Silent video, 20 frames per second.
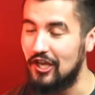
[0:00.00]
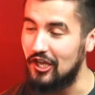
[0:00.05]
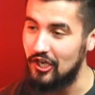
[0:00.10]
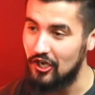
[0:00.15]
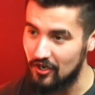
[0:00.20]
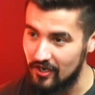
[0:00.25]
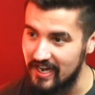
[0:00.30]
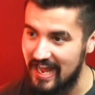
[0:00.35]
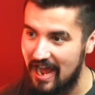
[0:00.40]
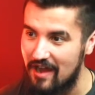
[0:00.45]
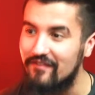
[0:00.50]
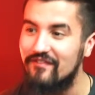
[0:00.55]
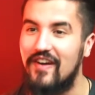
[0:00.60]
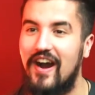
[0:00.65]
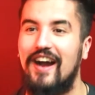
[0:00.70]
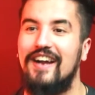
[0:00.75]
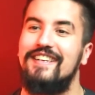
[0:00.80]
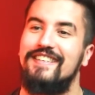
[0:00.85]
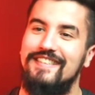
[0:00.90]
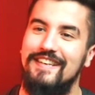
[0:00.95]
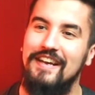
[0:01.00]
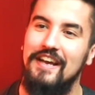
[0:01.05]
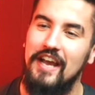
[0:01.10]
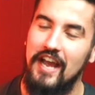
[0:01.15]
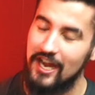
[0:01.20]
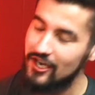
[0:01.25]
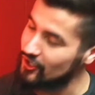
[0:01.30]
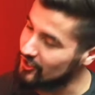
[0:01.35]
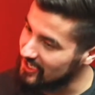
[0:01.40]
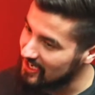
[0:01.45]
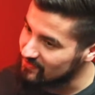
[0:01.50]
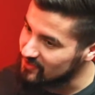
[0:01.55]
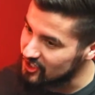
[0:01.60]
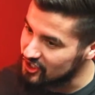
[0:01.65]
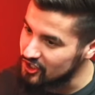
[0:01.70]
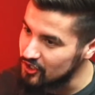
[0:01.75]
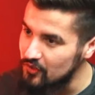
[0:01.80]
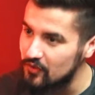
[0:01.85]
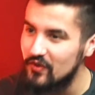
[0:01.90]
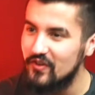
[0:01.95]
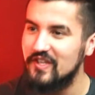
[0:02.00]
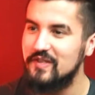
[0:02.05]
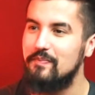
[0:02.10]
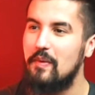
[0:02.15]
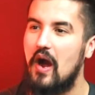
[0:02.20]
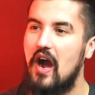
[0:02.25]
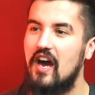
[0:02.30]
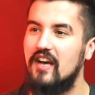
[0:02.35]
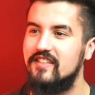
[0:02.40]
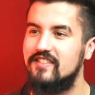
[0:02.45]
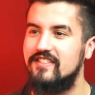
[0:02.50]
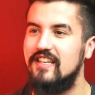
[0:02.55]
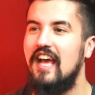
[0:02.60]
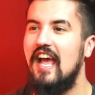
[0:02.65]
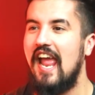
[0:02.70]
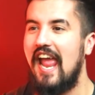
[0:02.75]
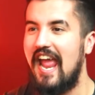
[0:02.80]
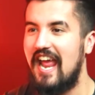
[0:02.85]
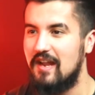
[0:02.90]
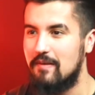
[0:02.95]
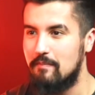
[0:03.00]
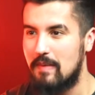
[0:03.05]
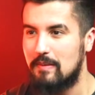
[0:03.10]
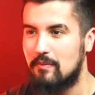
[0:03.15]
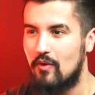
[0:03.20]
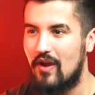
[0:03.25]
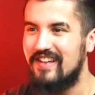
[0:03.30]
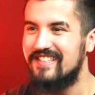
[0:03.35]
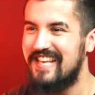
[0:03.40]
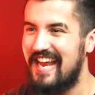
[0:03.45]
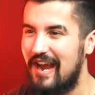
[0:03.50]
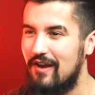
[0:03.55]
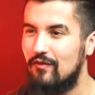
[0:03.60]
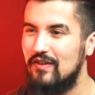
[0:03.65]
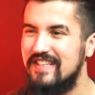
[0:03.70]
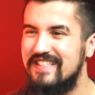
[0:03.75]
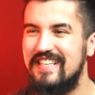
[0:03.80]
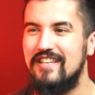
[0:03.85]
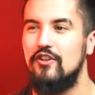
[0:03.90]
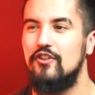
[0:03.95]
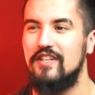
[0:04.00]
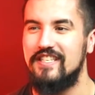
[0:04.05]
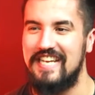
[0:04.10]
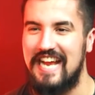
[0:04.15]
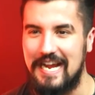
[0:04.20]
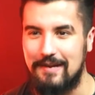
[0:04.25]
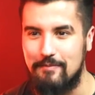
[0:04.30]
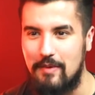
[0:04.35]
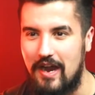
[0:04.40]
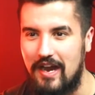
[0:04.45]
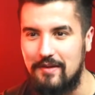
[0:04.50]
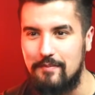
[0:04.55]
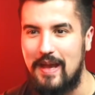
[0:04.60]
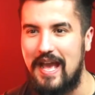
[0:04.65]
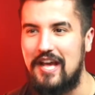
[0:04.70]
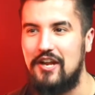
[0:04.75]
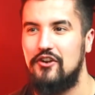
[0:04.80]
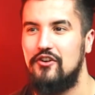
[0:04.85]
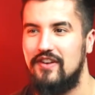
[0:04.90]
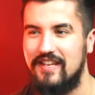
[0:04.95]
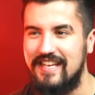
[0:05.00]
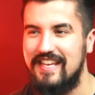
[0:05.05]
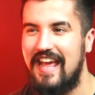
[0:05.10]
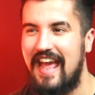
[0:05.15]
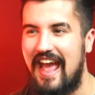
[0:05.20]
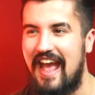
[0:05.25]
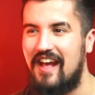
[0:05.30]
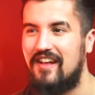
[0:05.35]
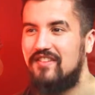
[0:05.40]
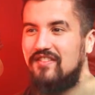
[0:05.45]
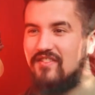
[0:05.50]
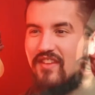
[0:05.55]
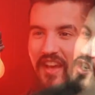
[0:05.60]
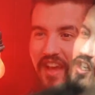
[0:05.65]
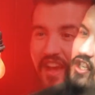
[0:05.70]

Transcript: you're now fucked, and you're gonna have to chew through this boss and memorize every single attack pot pattern he has.